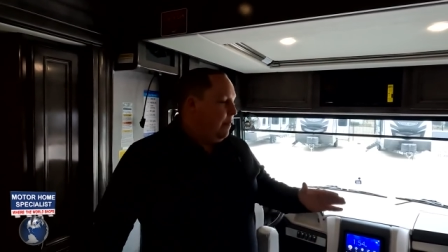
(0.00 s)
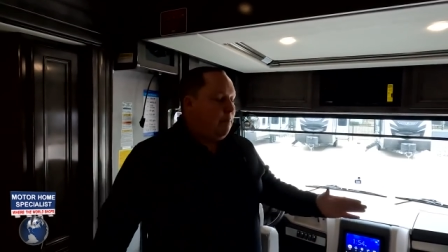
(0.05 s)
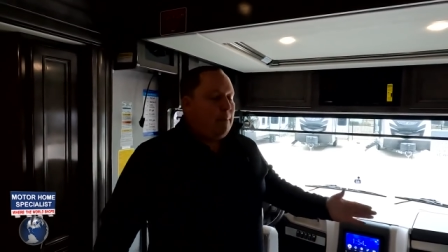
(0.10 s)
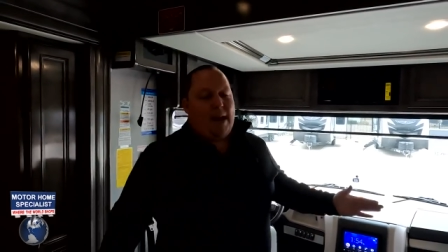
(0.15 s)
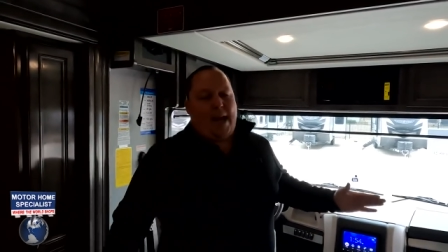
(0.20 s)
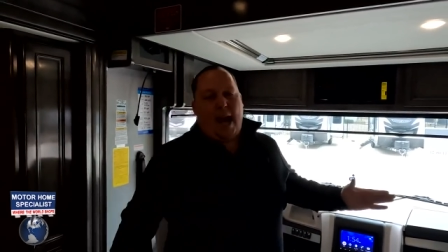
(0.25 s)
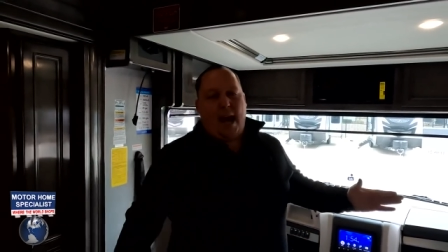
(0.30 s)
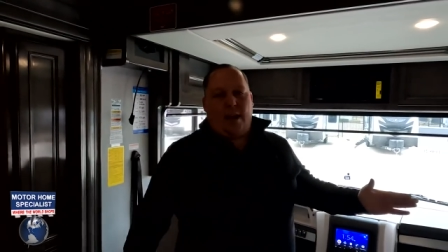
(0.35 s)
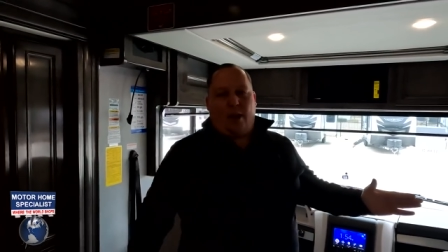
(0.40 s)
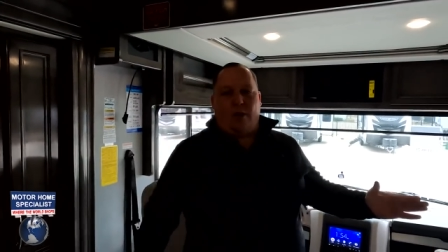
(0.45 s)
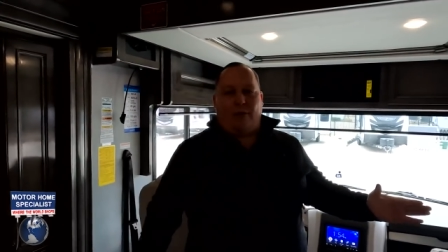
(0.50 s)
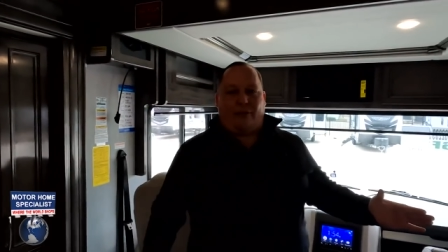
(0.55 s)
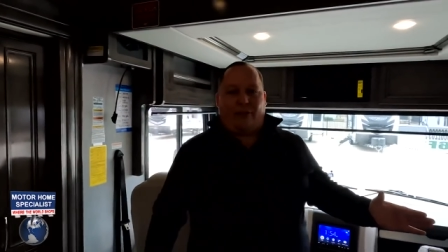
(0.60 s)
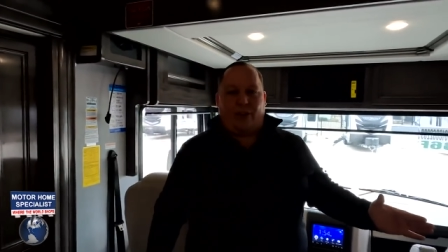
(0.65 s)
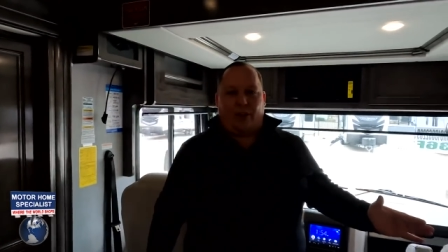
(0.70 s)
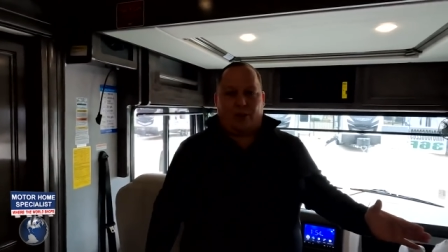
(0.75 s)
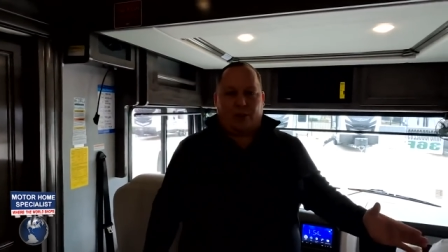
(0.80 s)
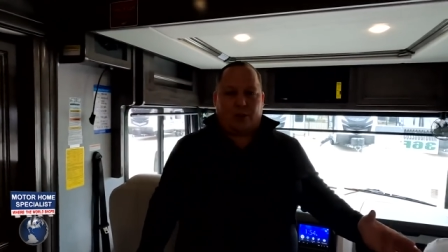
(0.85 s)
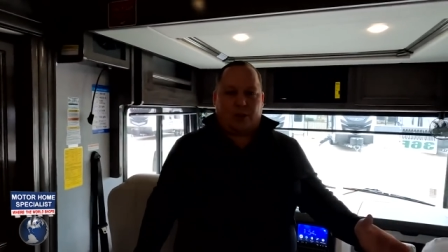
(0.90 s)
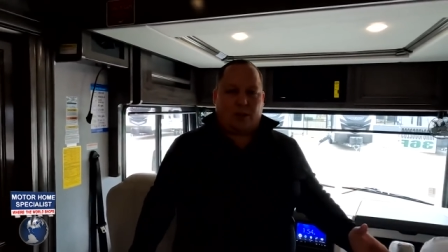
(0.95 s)
May I go
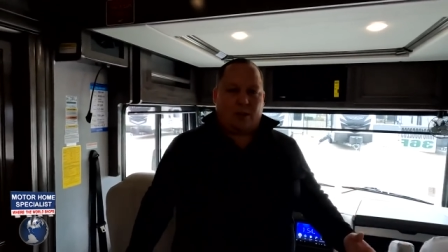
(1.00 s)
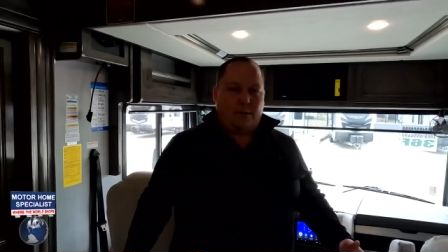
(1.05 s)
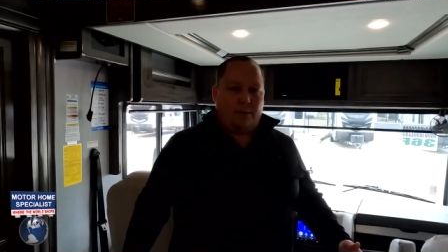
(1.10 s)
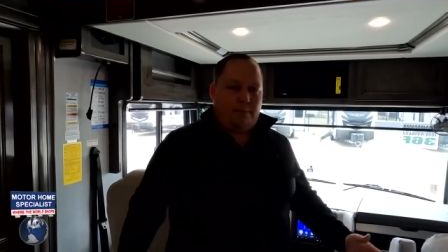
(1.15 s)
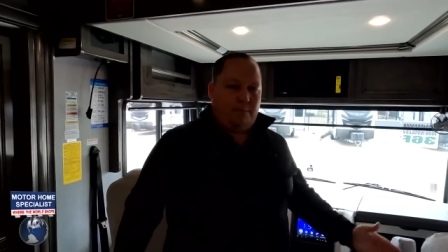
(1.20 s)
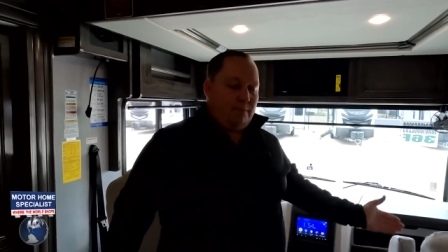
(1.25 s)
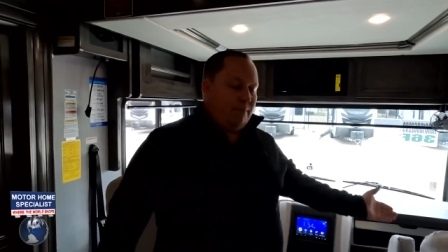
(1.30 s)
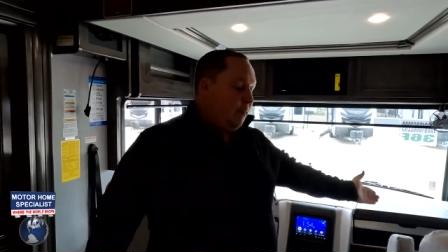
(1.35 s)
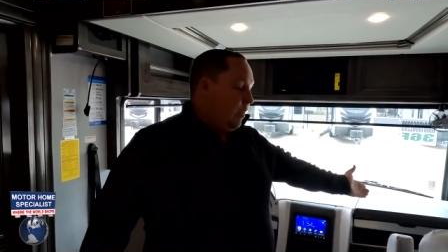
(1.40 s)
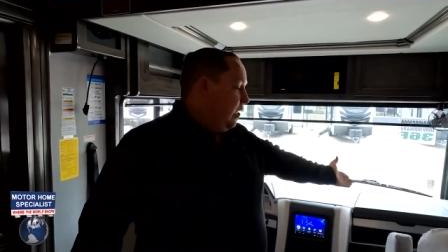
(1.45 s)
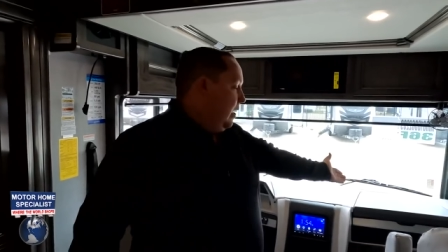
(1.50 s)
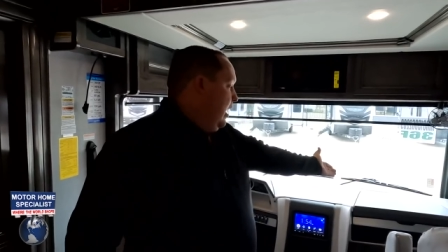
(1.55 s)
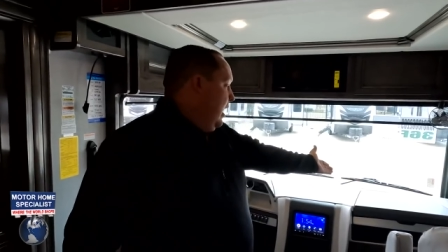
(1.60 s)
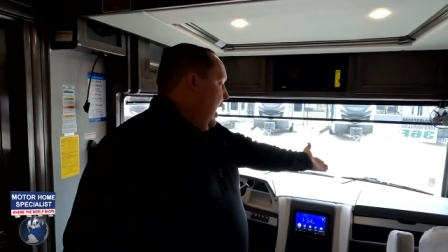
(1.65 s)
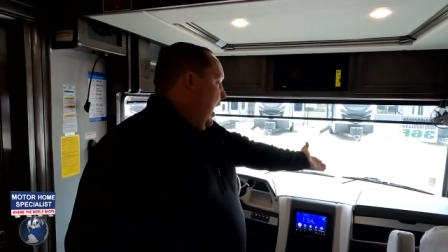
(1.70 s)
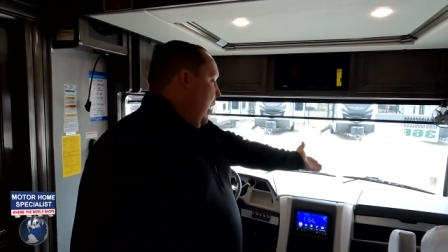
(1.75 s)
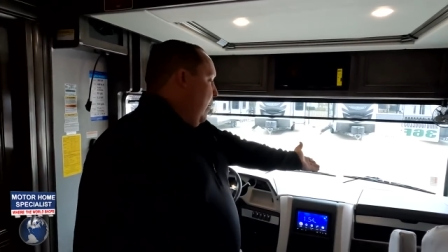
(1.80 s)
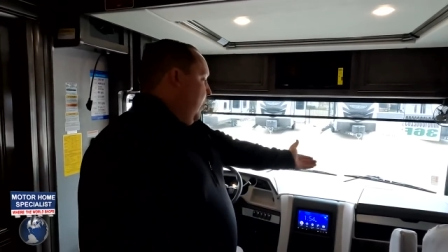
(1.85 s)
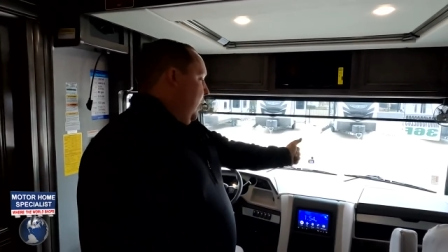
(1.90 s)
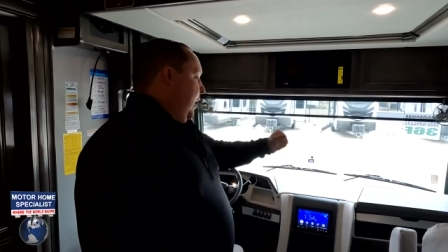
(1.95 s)
first?
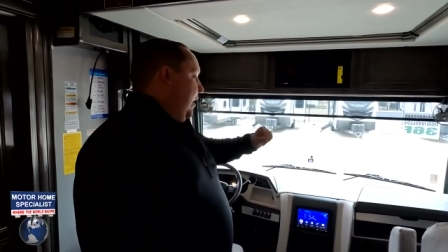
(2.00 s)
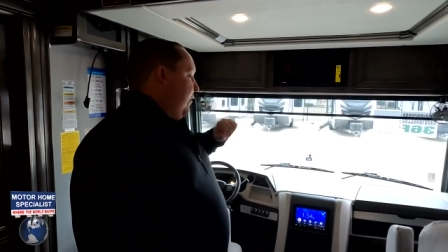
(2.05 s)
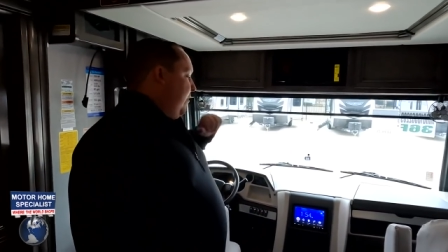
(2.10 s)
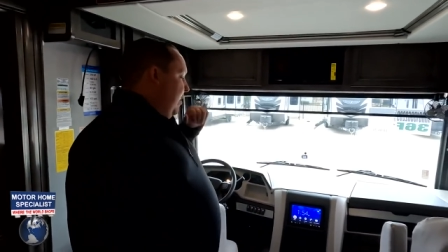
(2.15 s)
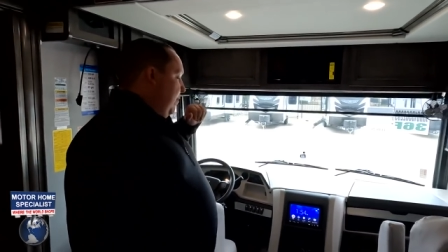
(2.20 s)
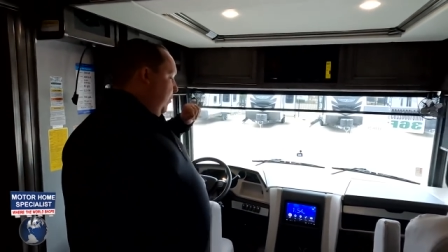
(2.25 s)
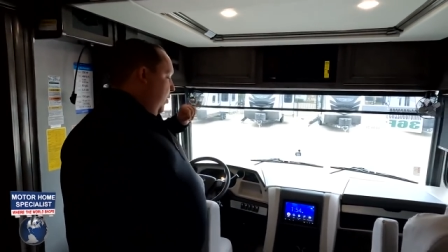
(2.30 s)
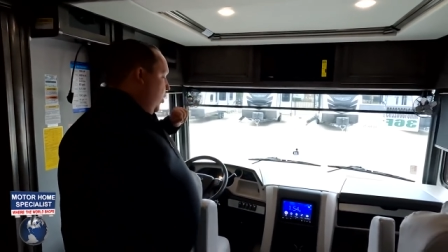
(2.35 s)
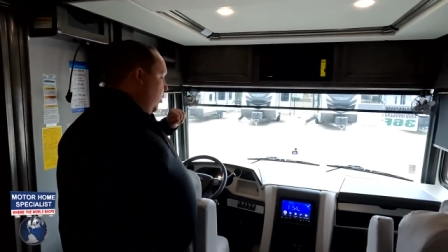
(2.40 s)
Sure. I want to give them